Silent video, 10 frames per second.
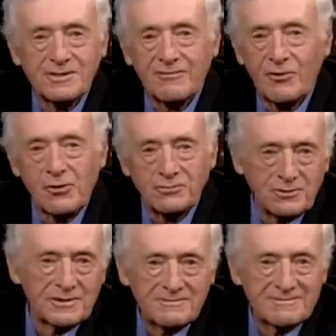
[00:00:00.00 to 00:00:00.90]
and
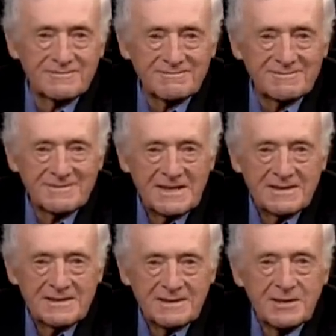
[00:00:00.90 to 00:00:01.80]
wrongdoing.
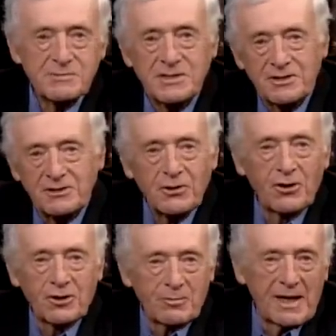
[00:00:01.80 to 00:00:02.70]
Tim's here to
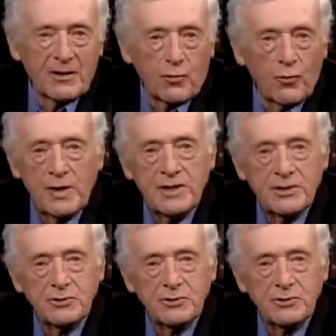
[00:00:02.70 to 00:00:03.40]
talk about when